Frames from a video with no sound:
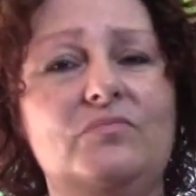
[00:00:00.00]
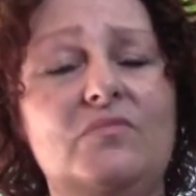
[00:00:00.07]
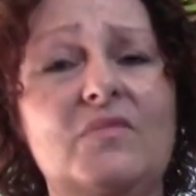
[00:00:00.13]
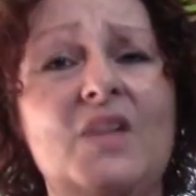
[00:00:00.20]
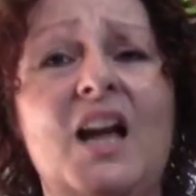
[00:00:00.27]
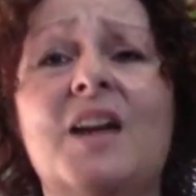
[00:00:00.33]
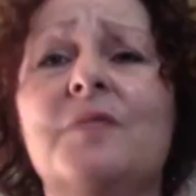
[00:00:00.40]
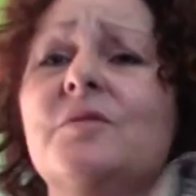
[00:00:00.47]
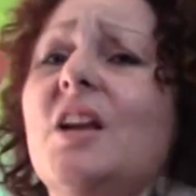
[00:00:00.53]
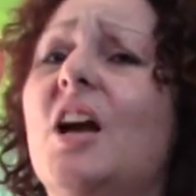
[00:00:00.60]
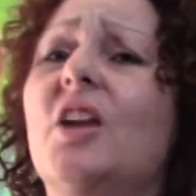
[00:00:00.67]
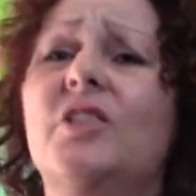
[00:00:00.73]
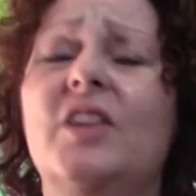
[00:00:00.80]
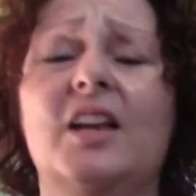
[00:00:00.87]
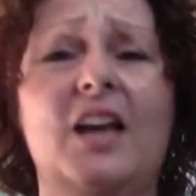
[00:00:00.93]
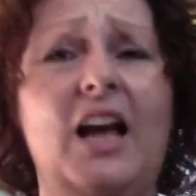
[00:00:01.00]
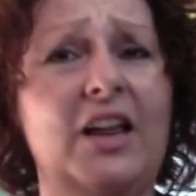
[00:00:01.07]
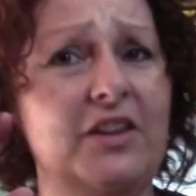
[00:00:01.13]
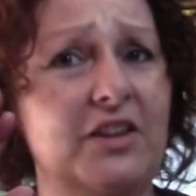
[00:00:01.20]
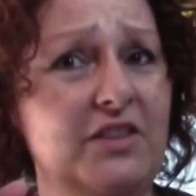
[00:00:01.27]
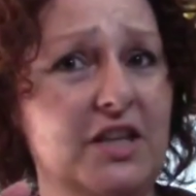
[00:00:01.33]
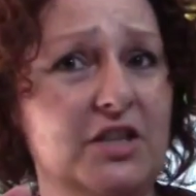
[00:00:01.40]
and the
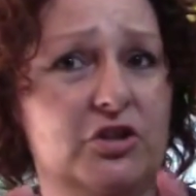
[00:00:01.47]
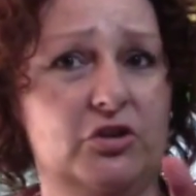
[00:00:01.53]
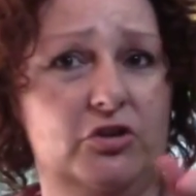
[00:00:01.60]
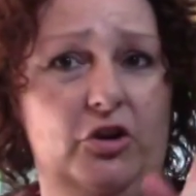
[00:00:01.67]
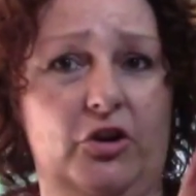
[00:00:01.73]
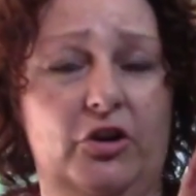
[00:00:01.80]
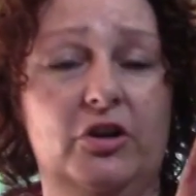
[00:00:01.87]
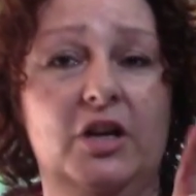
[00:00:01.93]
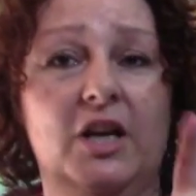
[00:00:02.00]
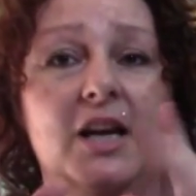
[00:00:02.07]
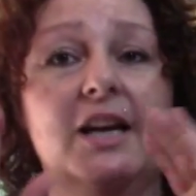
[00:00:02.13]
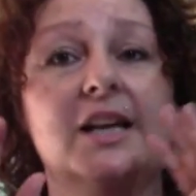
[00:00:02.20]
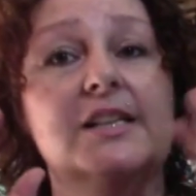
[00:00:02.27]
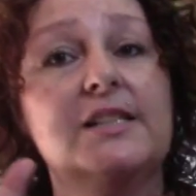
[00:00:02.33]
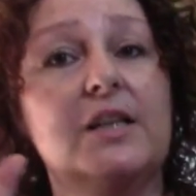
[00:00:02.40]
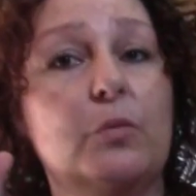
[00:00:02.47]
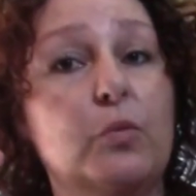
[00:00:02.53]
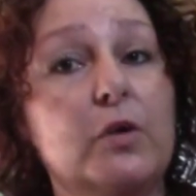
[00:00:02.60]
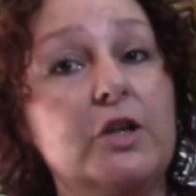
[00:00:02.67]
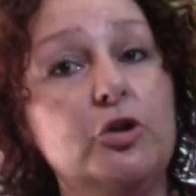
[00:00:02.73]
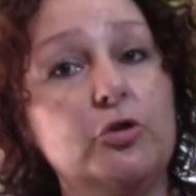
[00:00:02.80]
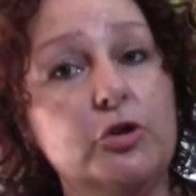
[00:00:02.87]
other thing to note is that
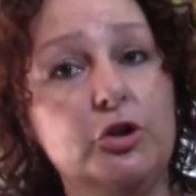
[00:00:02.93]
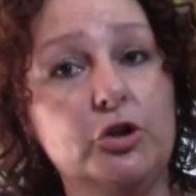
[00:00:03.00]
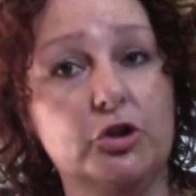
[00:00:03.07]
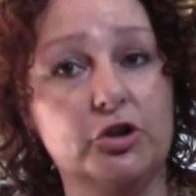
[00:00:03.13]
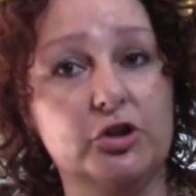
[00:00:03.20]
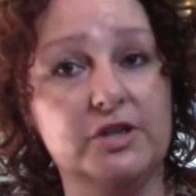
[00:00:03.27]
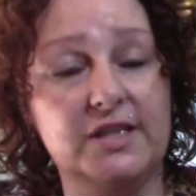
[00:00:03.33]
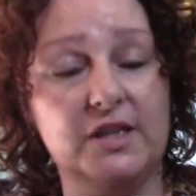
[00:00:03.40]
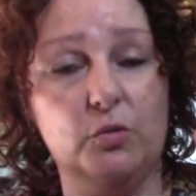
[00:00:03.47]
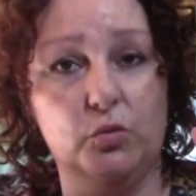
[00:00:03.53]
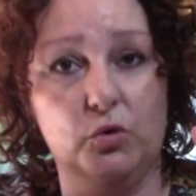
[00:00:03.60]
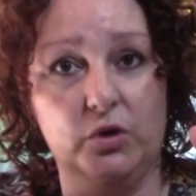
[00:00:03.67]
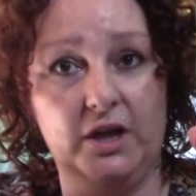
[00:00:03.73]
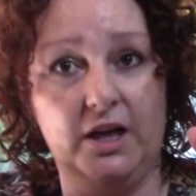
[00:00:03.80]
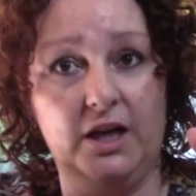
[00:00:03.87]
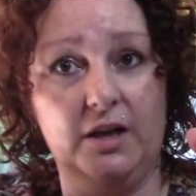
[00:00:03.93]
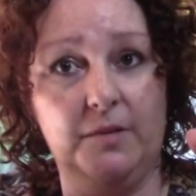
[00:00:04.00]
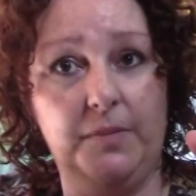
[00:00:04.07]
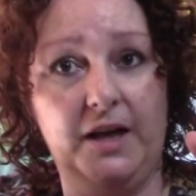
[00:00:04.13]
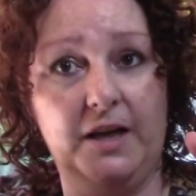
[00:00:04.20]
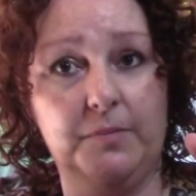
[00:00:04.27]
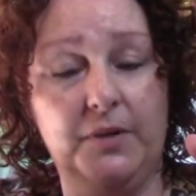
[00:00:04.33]
when you're using watercolour
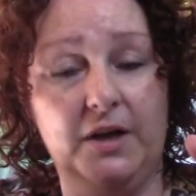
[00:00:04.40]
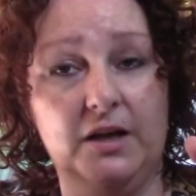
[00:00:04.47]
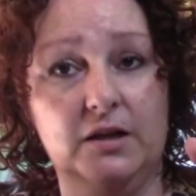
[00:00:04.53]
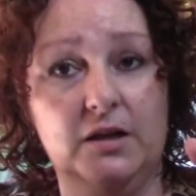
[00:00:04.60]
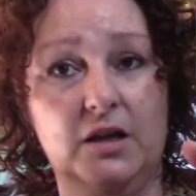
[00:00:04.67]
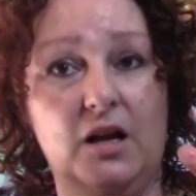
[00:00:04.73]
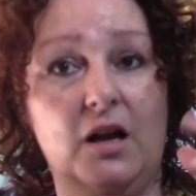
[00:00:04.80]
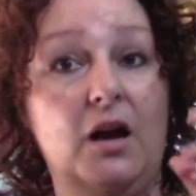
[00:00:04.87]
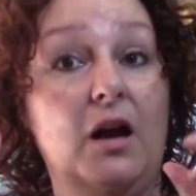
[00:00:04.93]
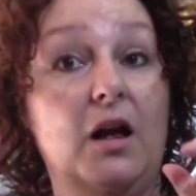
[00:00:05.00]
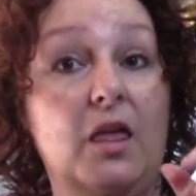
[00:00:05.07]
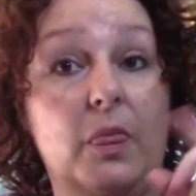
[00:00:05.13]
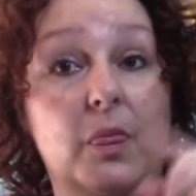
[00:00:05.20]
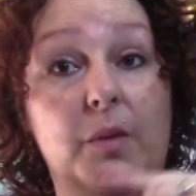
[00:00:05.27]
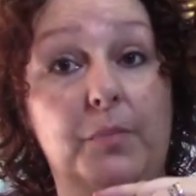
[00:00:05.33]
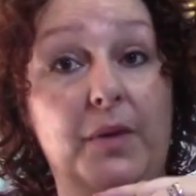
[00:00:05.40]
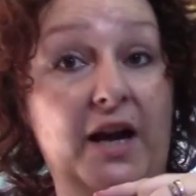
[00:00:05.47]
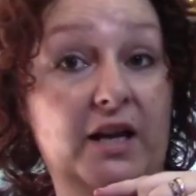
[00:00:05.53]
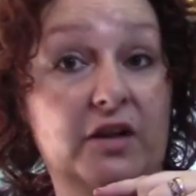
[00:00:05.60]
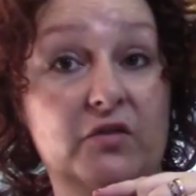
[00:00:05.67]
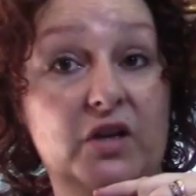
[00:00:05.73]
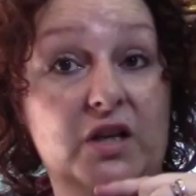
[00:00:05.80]
paper, the
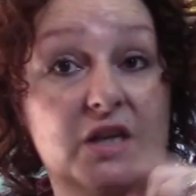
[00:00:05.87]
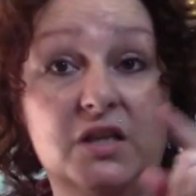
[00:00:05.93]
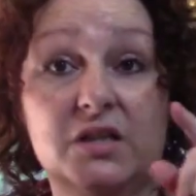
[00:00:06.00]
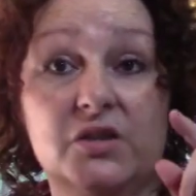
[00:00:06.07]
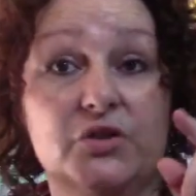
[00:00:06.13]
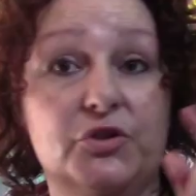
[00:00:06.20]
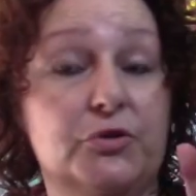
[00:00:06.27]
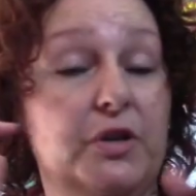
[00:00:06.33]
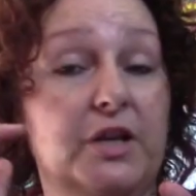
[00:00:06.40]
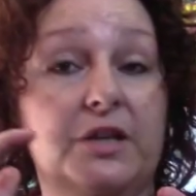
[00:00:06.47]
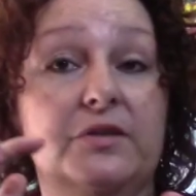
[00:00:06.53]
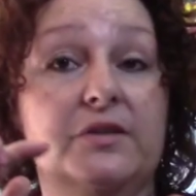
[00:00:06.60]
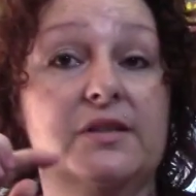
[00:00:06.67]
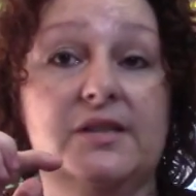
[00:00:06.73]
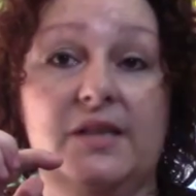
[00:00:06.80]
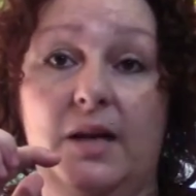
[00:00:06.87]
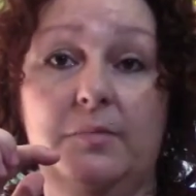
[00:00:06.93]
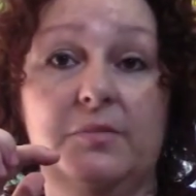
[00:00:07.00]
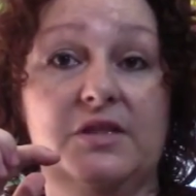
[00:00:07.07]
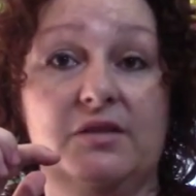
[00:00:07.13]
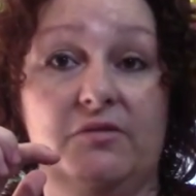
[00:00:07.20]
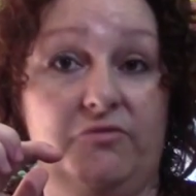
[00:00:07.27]
back of it isn't treated the same
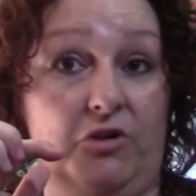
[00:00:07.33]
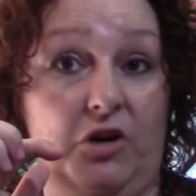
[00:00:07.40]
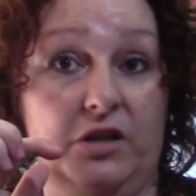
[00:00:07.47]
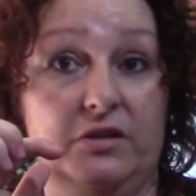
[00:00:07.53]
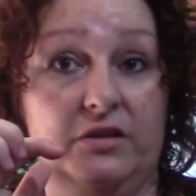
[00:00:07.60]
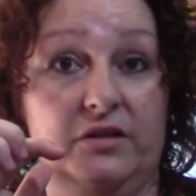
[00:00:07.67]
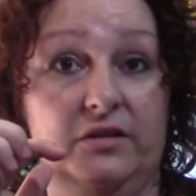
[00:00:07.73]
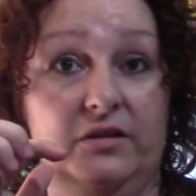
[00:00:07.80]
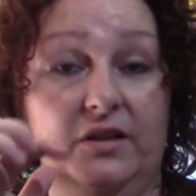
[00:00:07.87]
as the front.